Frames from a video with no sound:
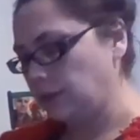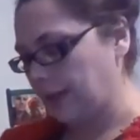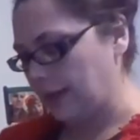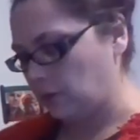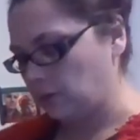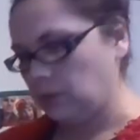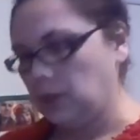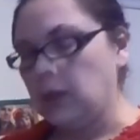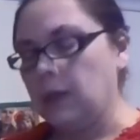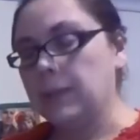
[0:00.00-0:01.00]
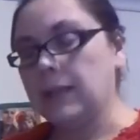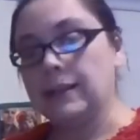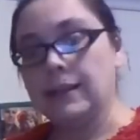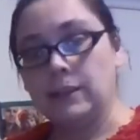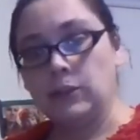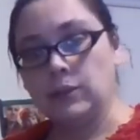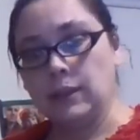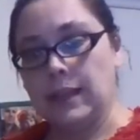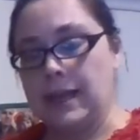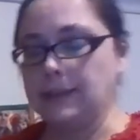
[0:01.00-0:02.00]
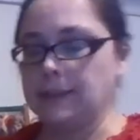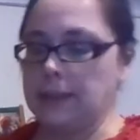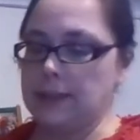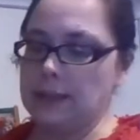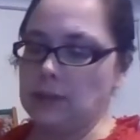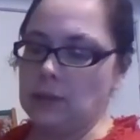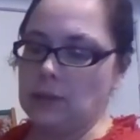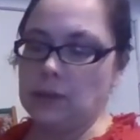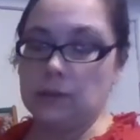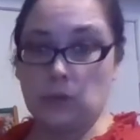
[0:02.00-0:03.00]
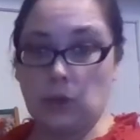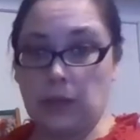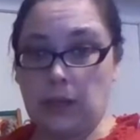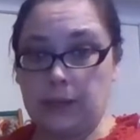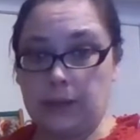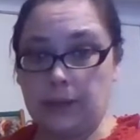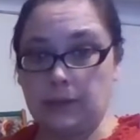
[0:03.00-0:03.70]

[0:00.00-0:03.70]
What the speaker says: down, but I like to use a glass and I look straight on it.